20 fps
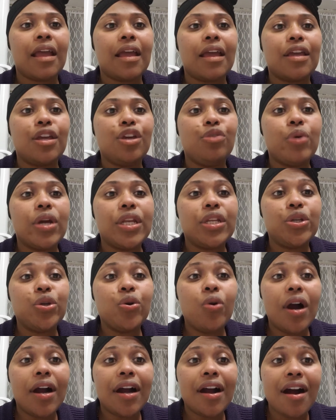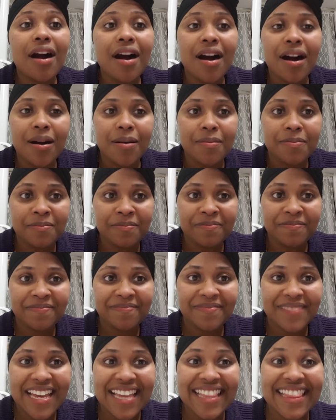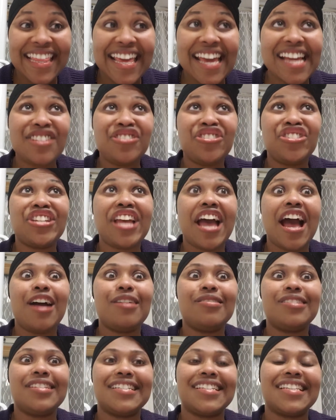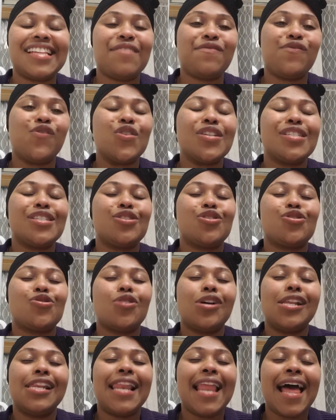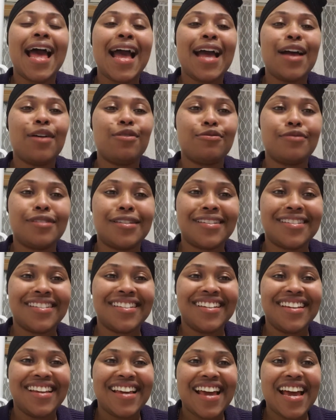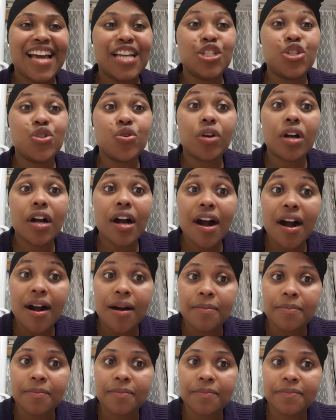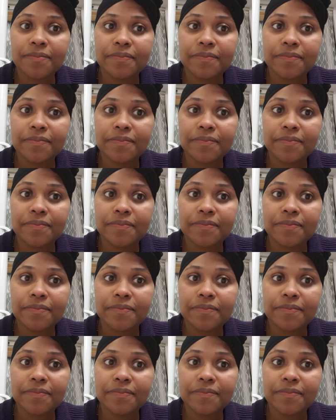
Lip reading: when you are calm and they're shouting, their voice is so loud and you're calm.